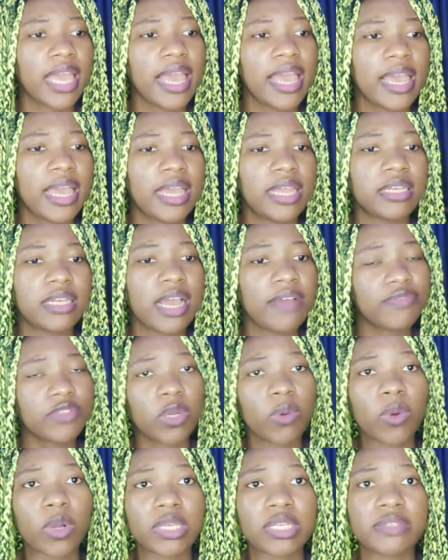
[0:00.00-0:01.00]
And
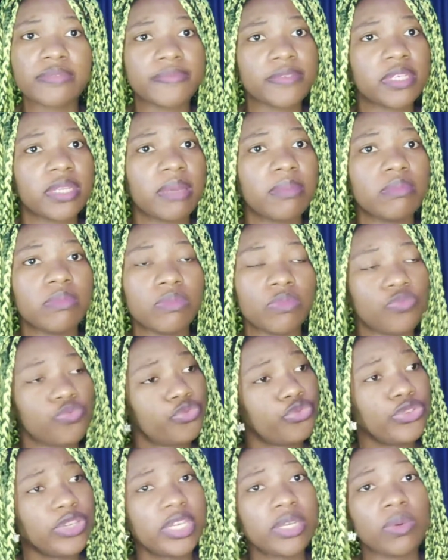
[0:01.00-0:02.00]
after working for them
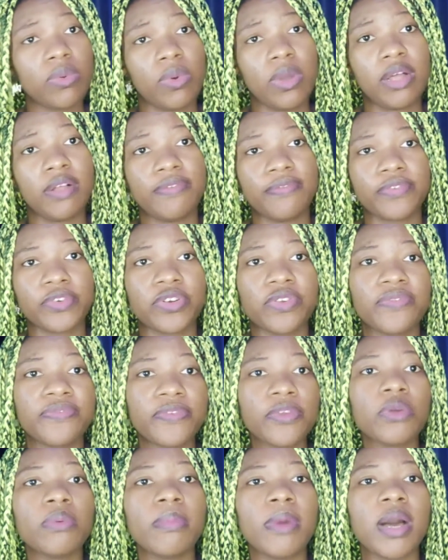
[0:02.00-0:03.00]
really well for a
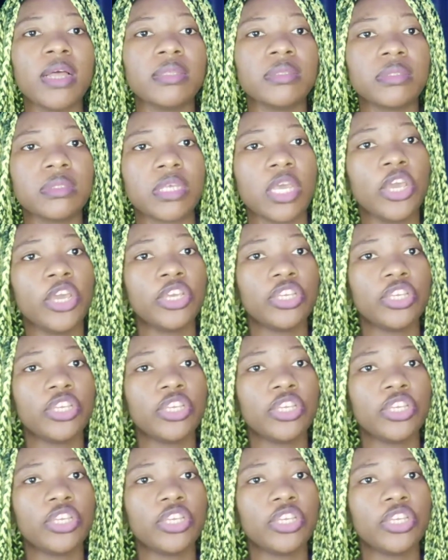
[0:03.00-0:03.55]
few months,